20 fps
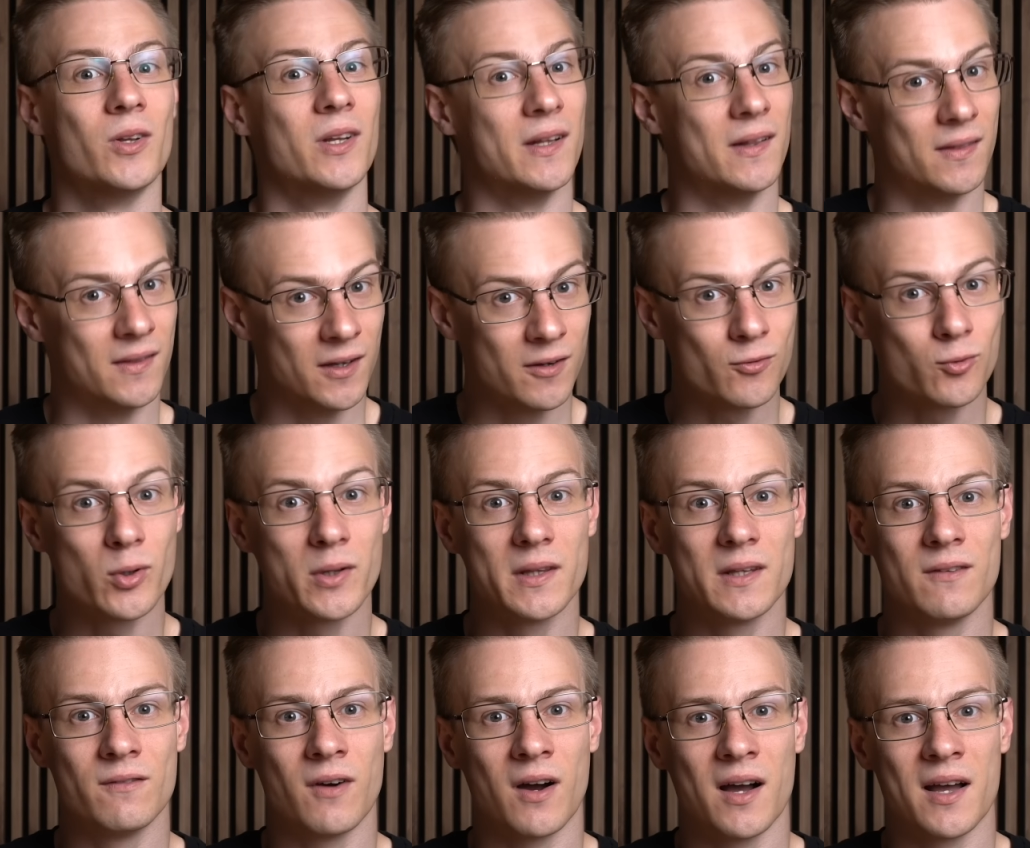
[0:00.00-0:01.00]
on a different
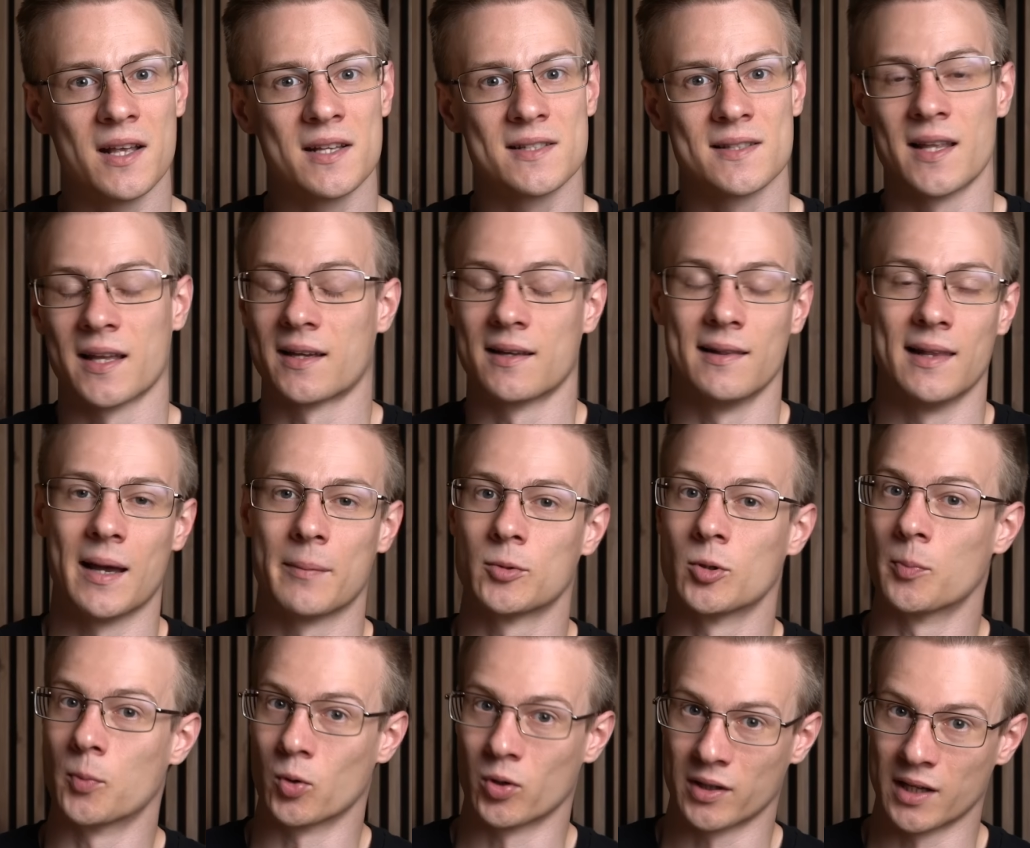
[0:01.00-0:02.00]
device like a
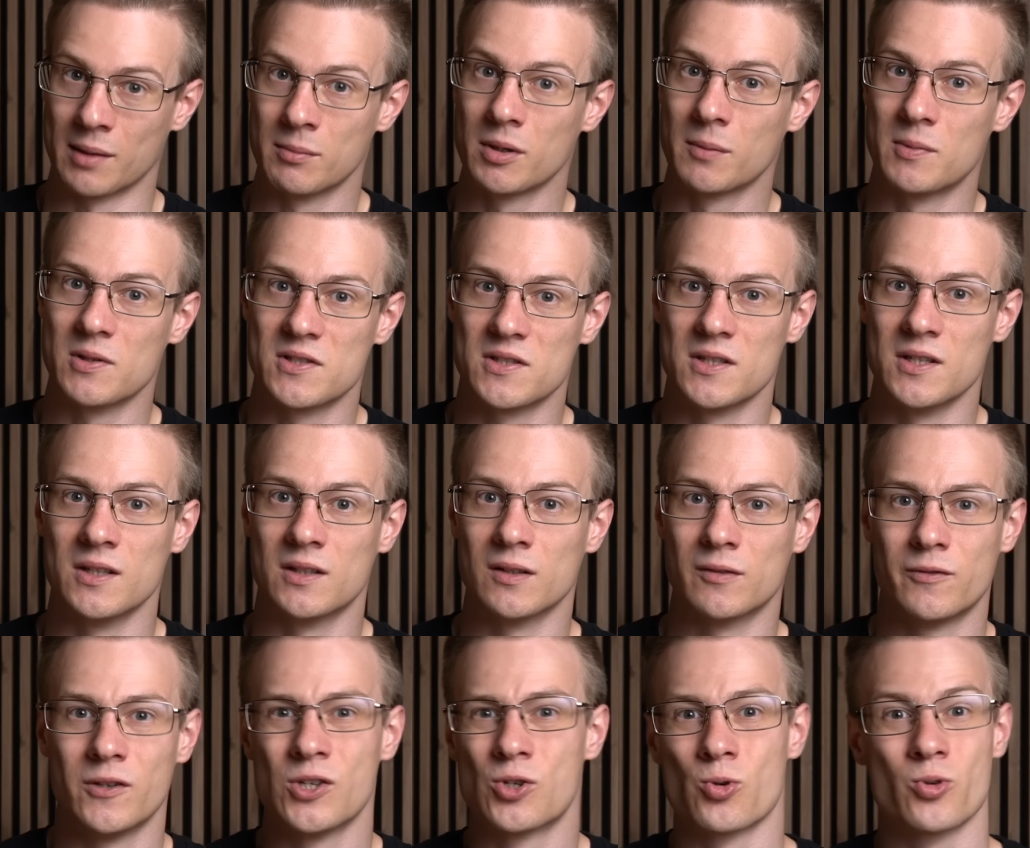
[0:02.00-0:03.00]
laptop or gaming PC
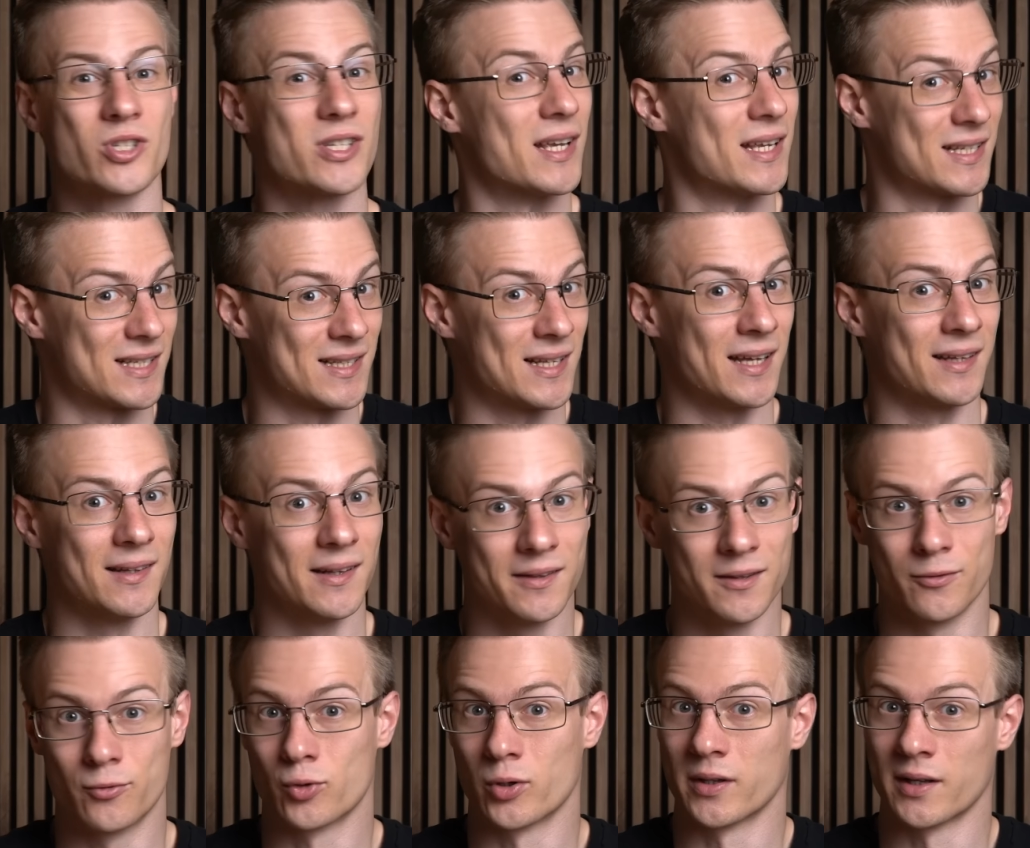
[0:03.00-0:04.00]
that features a slightly
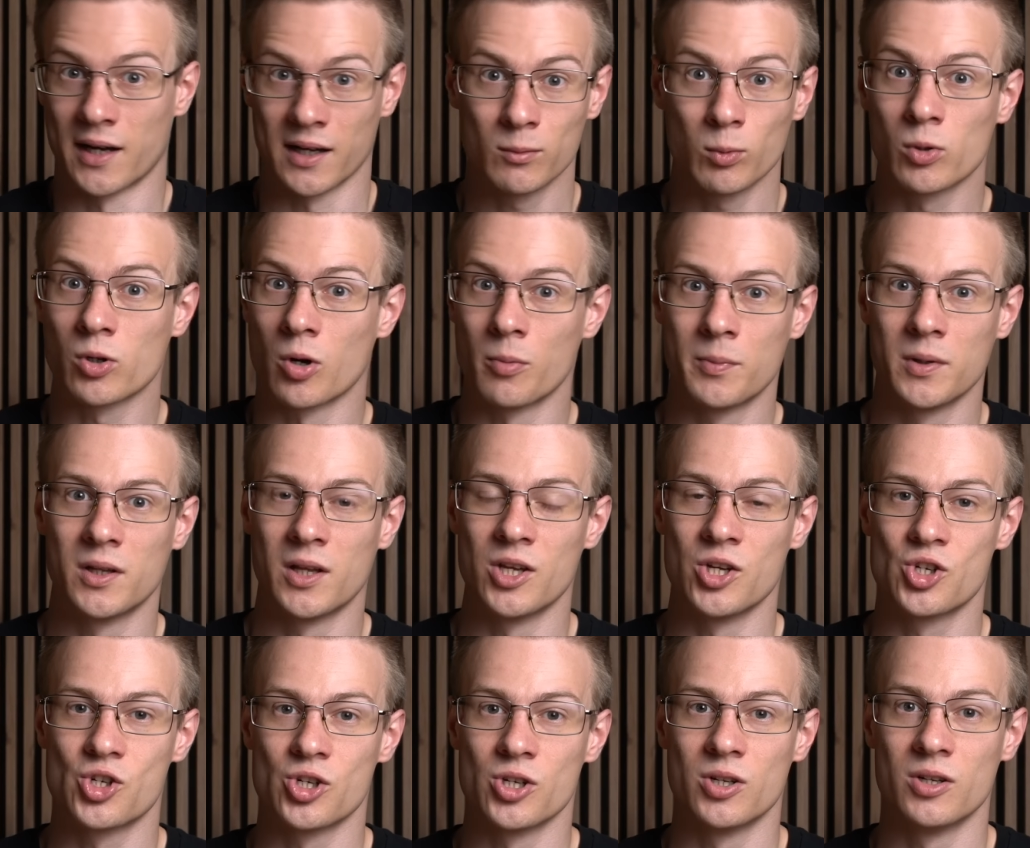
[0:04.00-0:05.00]
different hardware
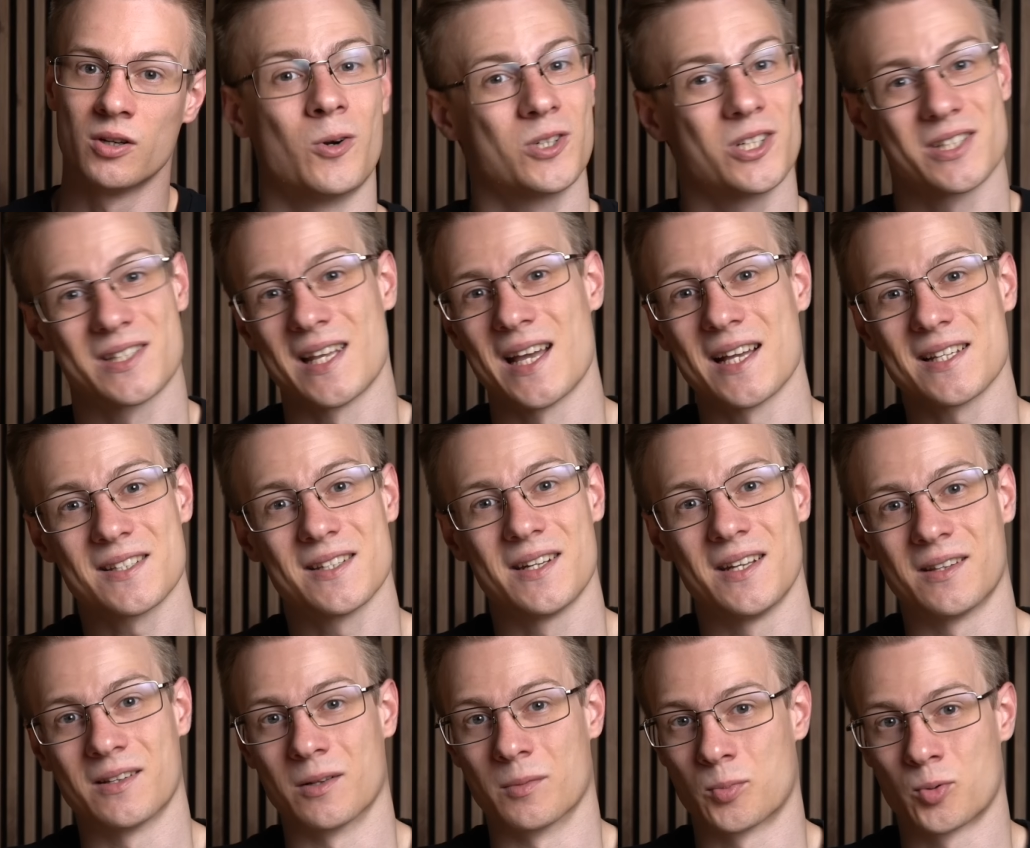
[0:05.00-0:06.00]
combination or just has an
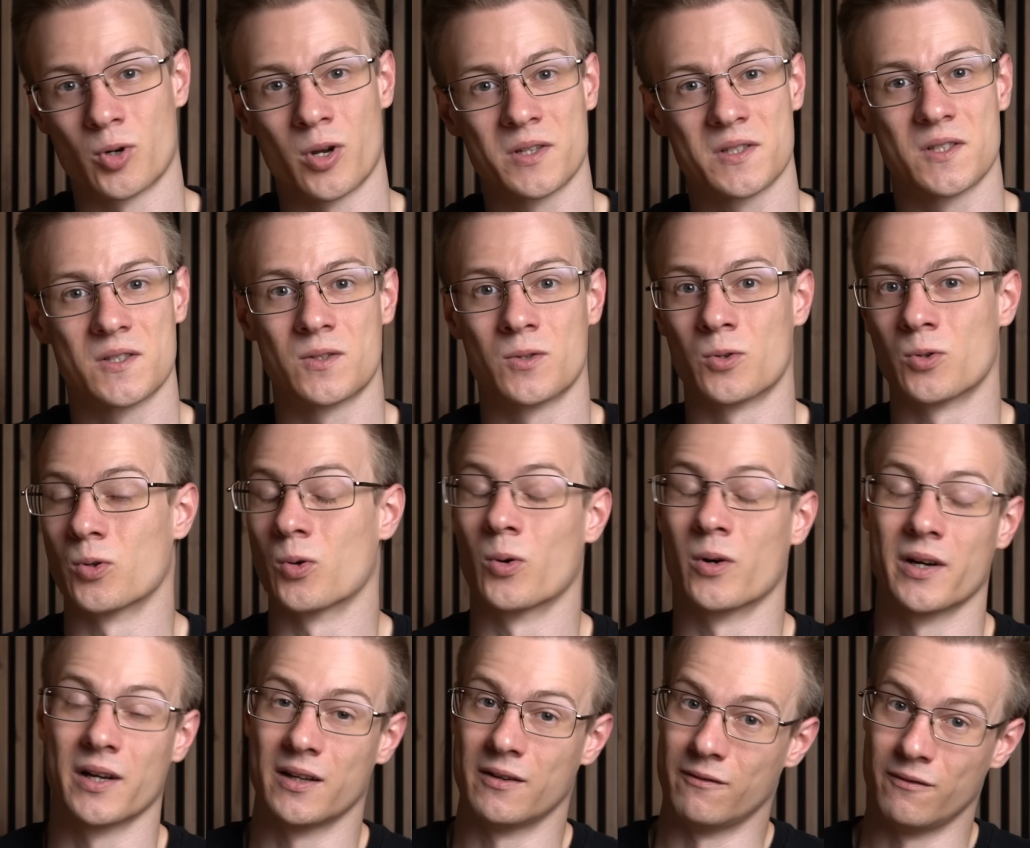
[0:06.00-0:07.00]
Intel processor
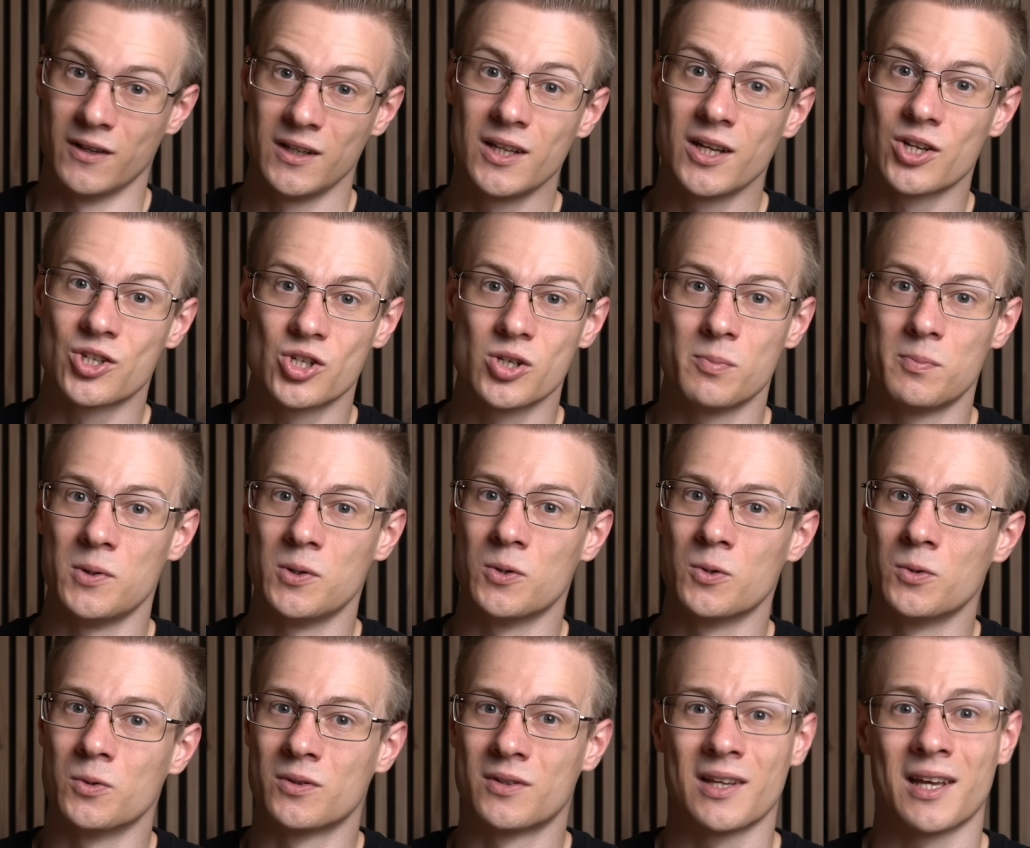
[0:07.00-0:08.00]
or Nvidia GPU,